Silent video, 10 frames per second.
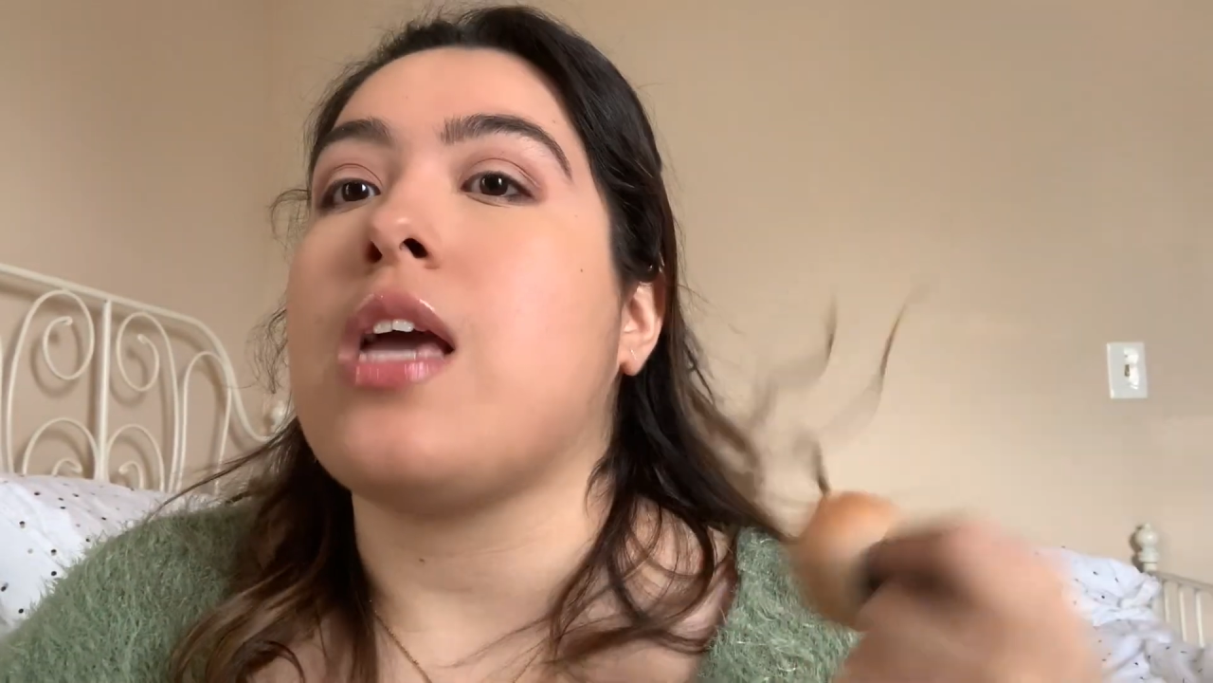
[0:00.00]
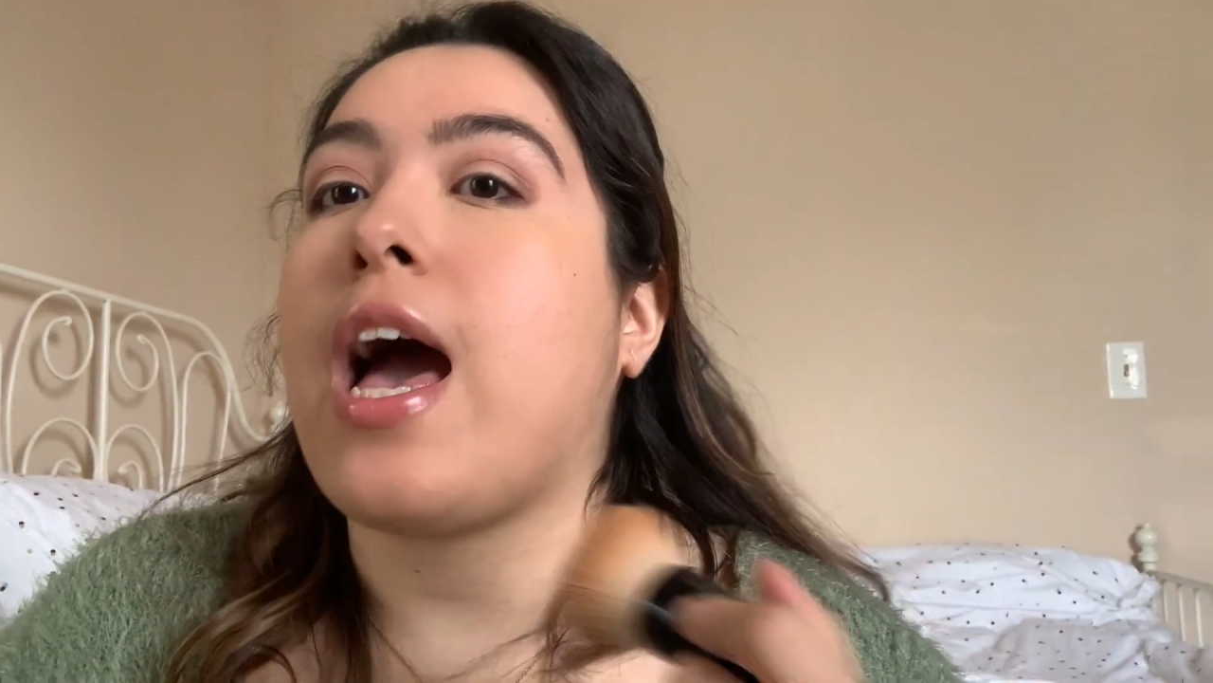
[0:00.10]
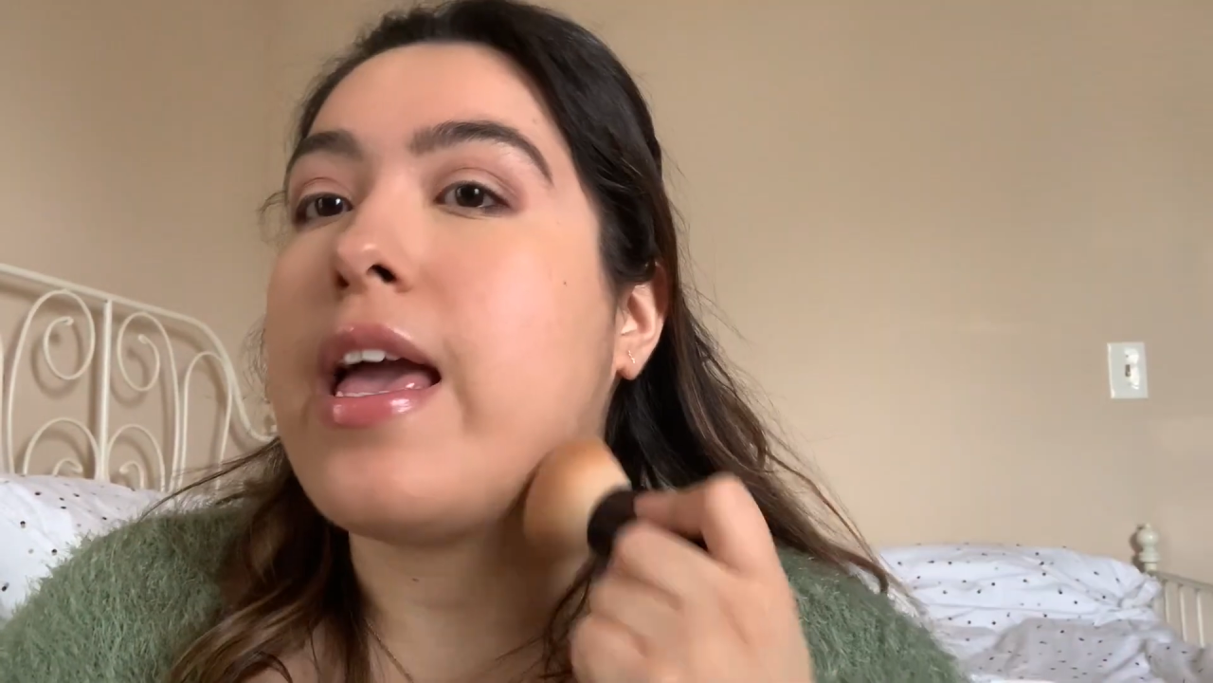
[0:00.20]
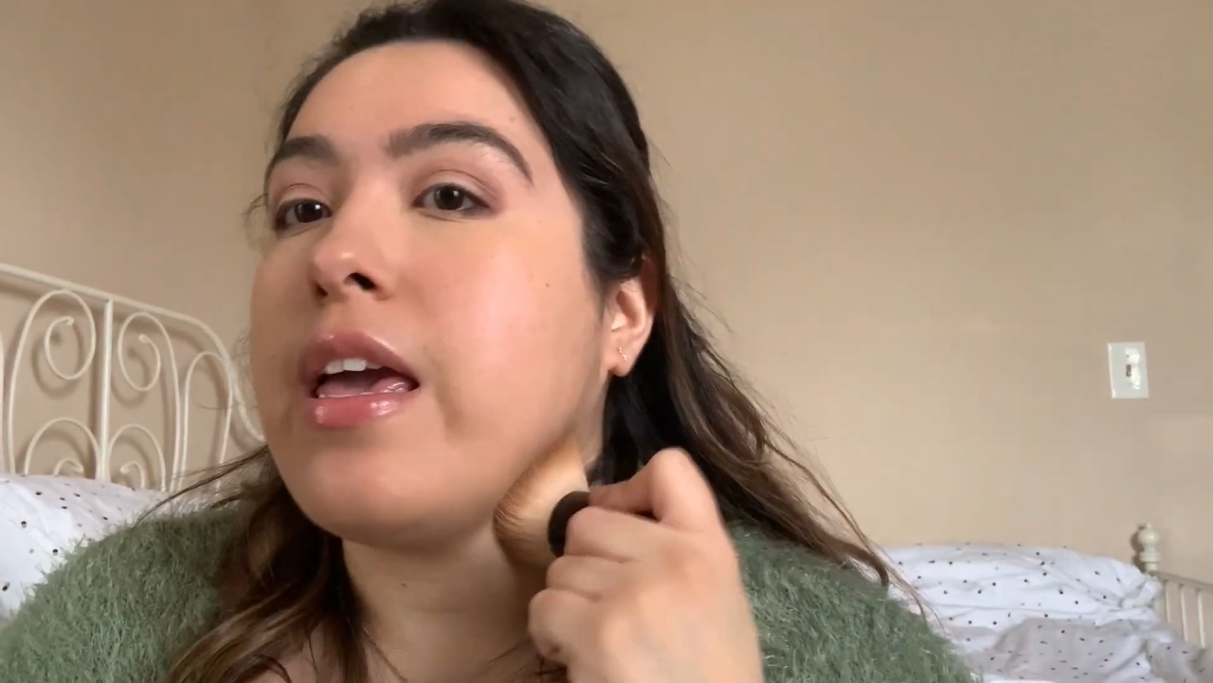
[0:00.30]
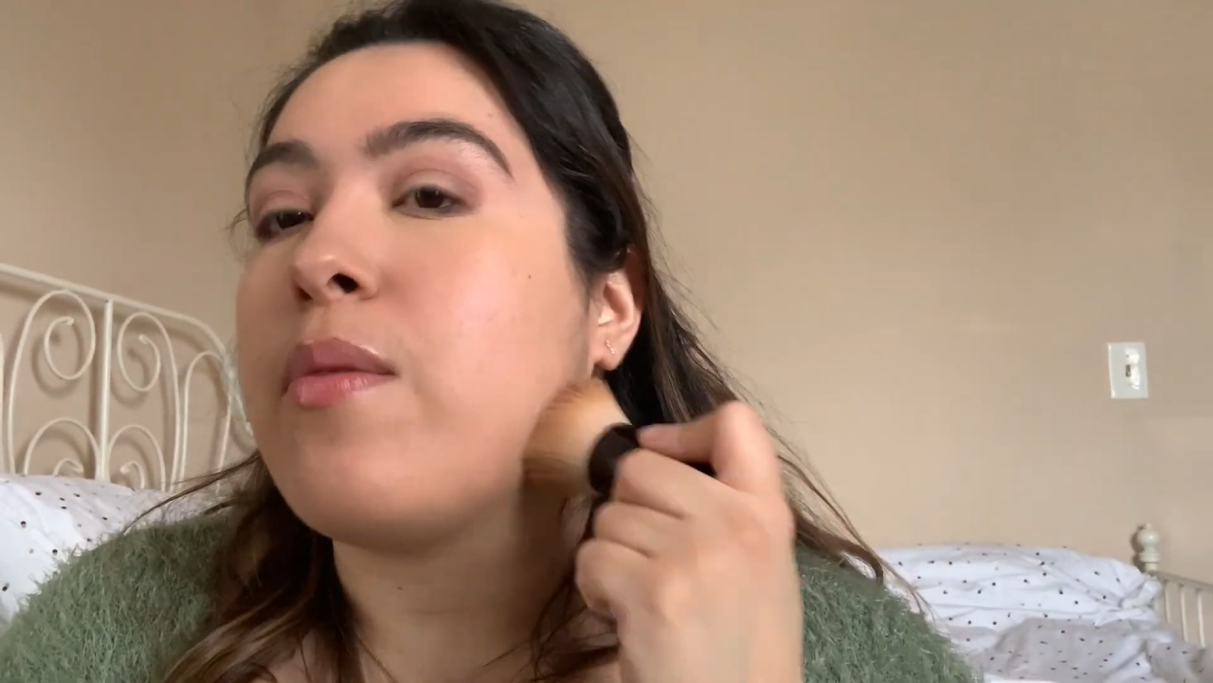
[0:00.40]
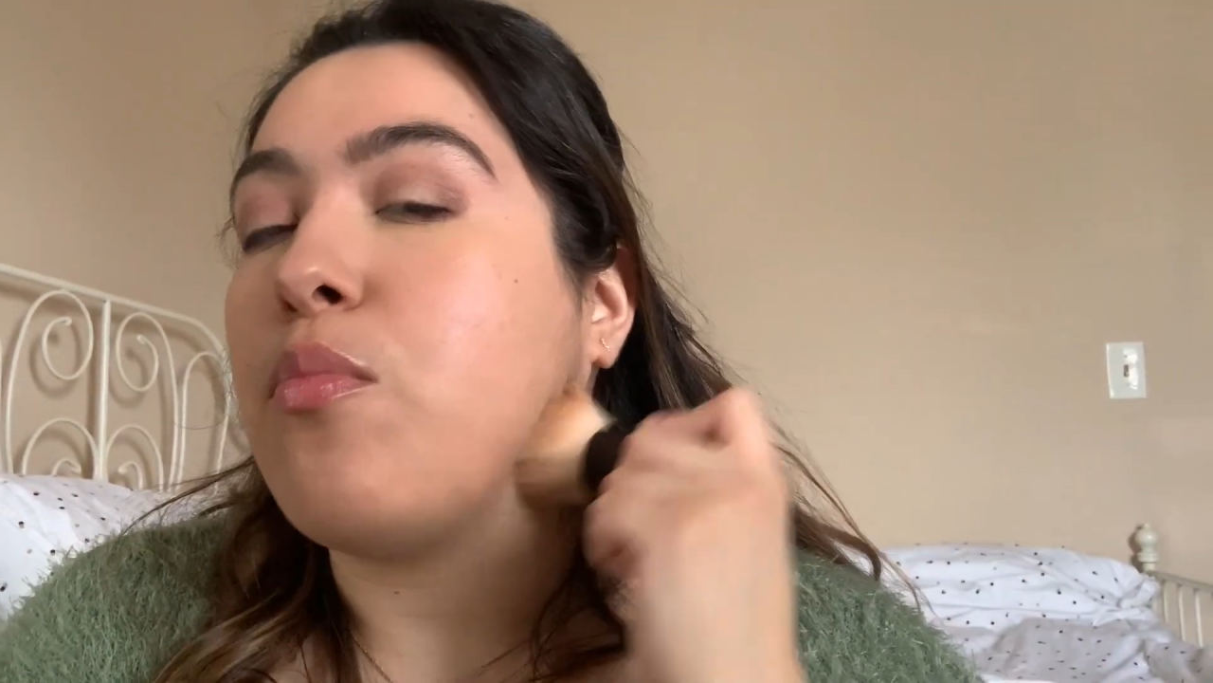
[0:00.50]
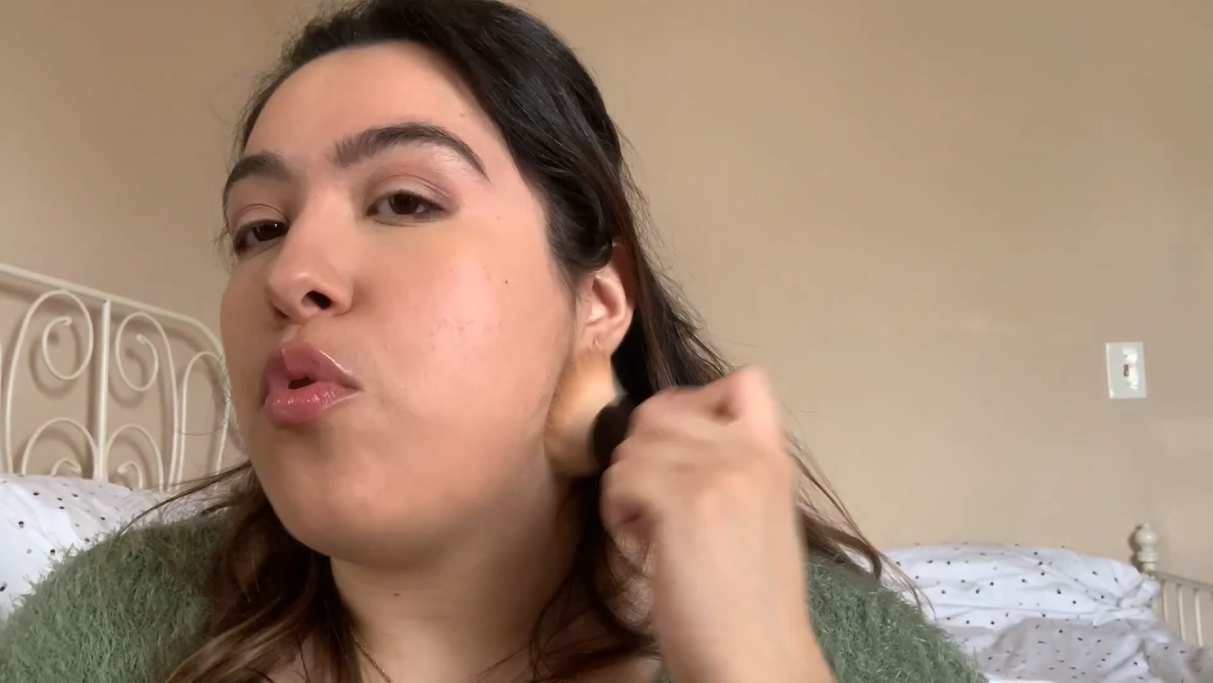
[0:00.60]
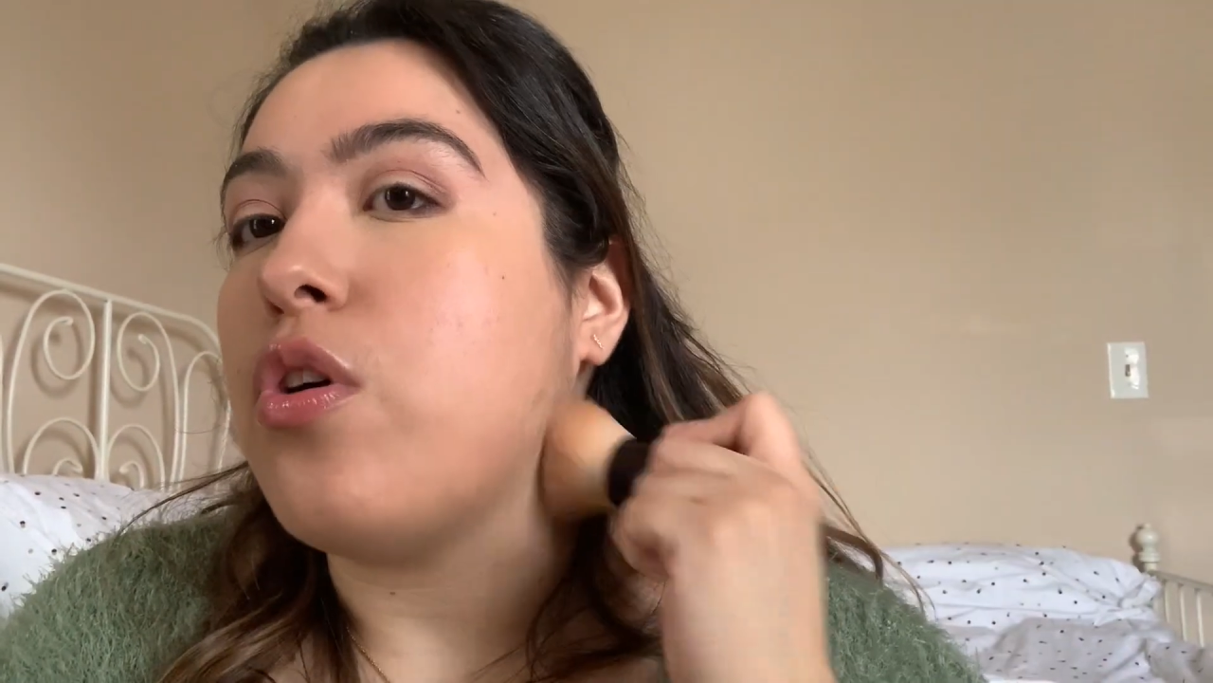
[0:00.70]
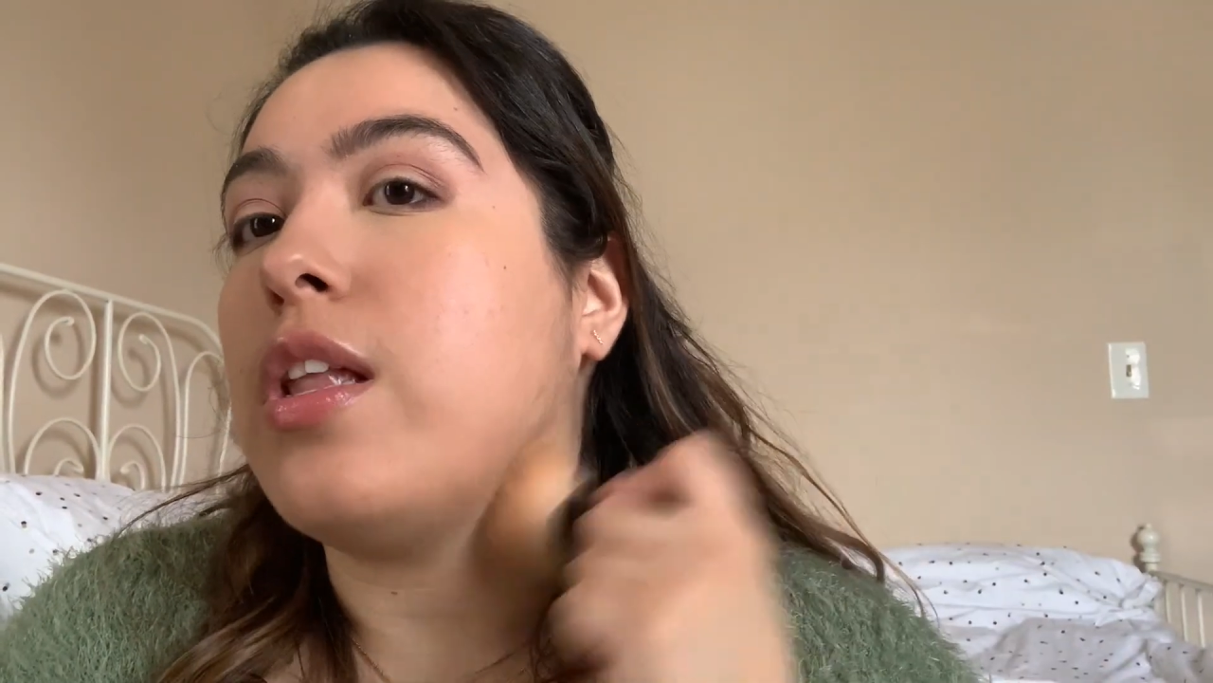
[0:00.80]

I get more